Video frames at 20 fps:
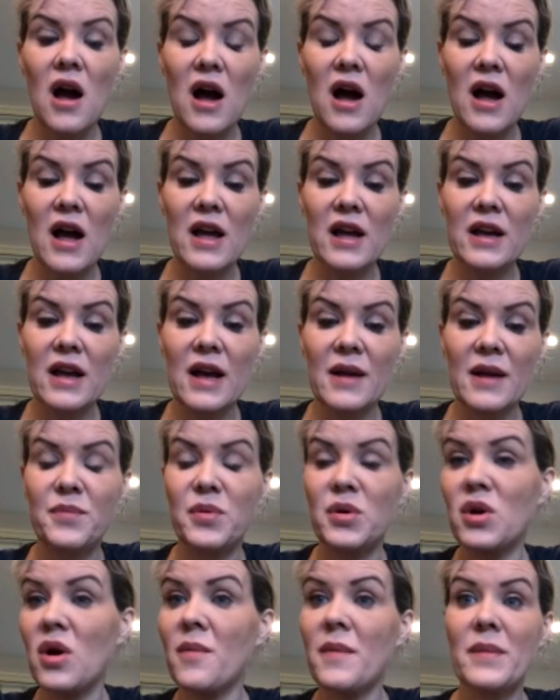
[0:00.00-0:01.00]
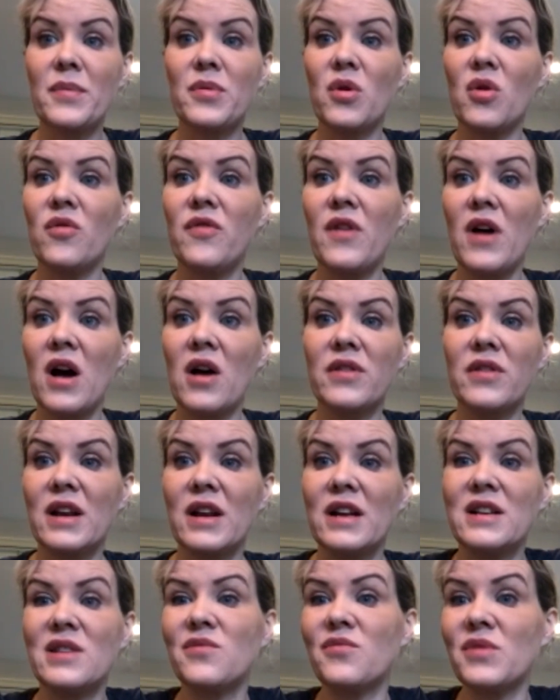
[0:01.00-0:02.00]
I had put on my profile
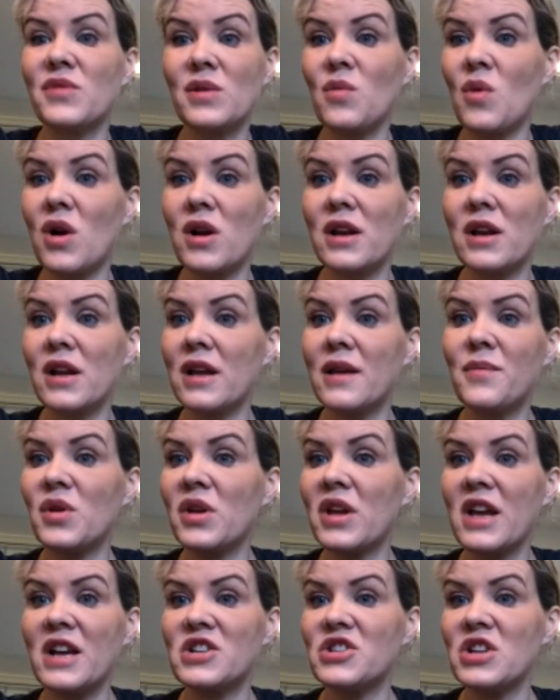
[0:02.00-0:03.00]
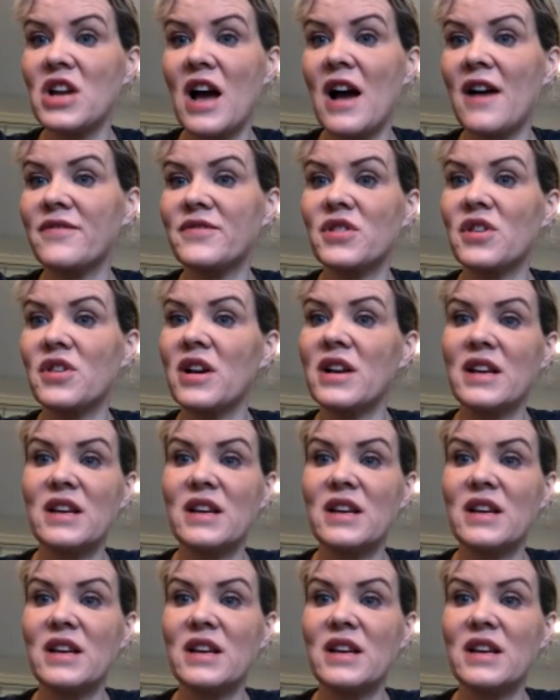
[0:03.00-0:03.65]
that I didn't really want any communication after.